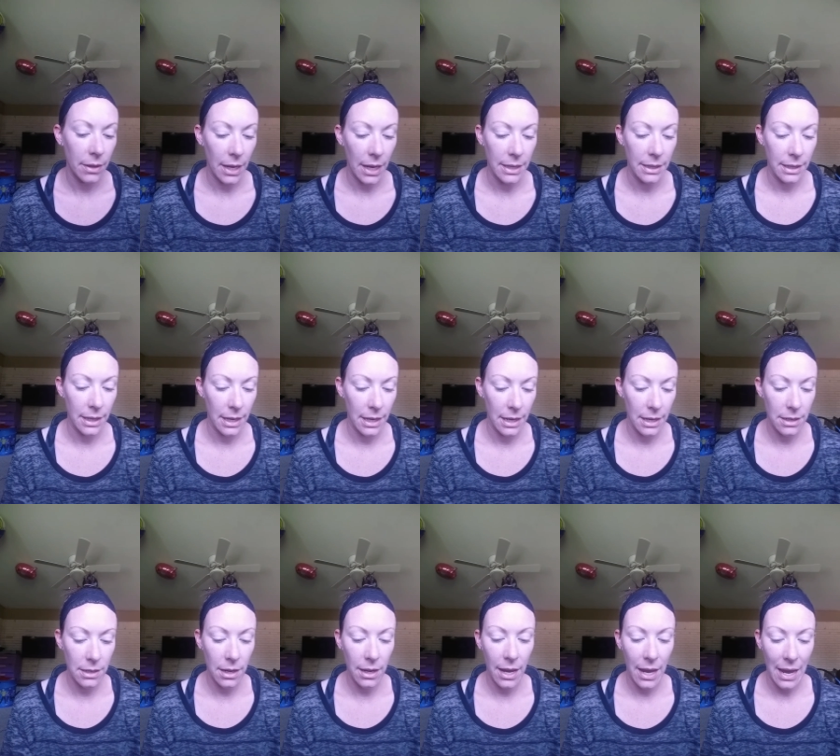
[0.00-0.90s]
And
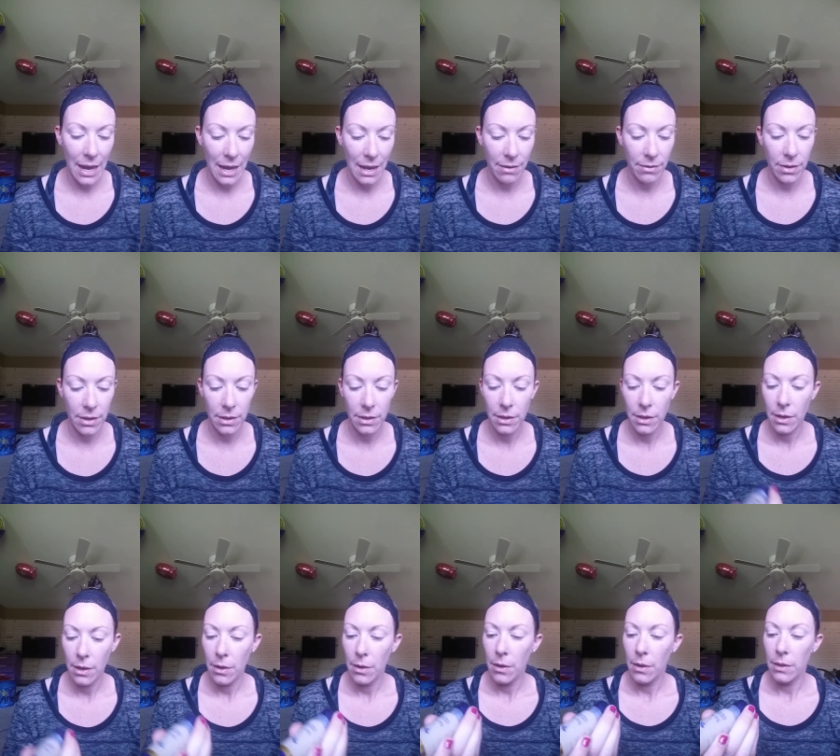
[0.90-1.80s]
then I have
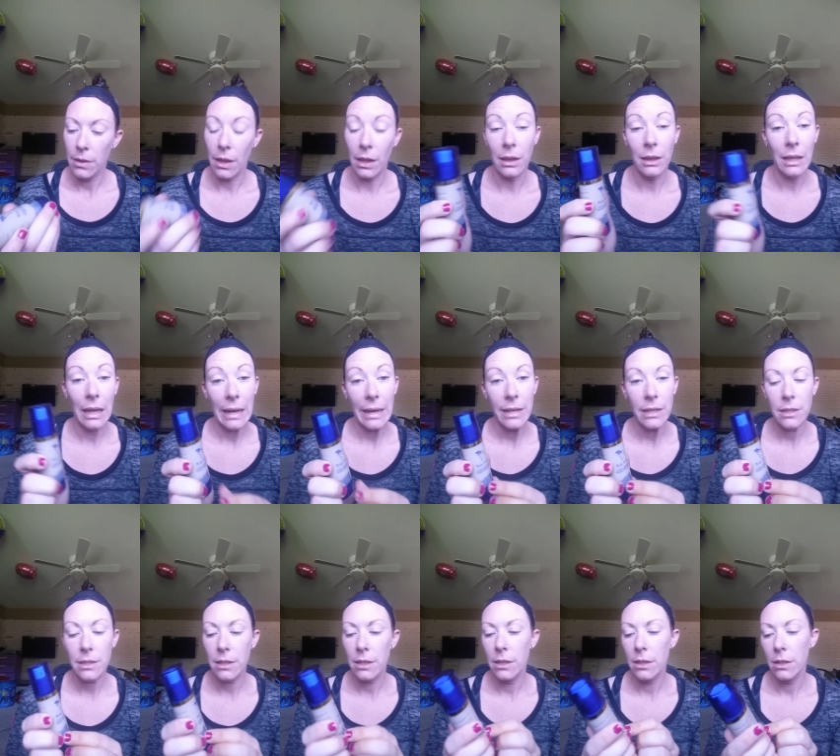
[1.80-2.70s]
the
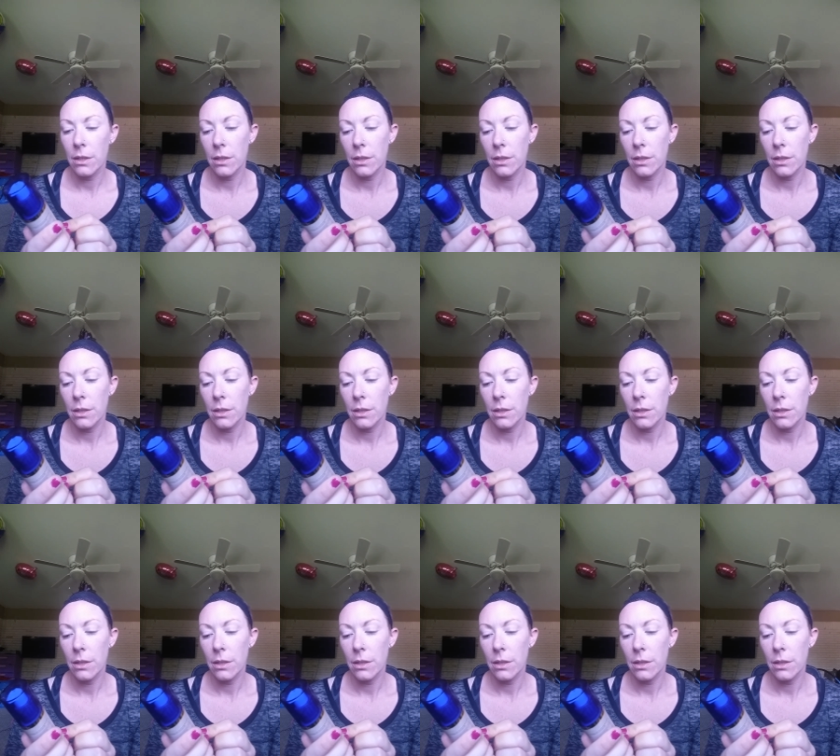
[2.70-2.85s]
light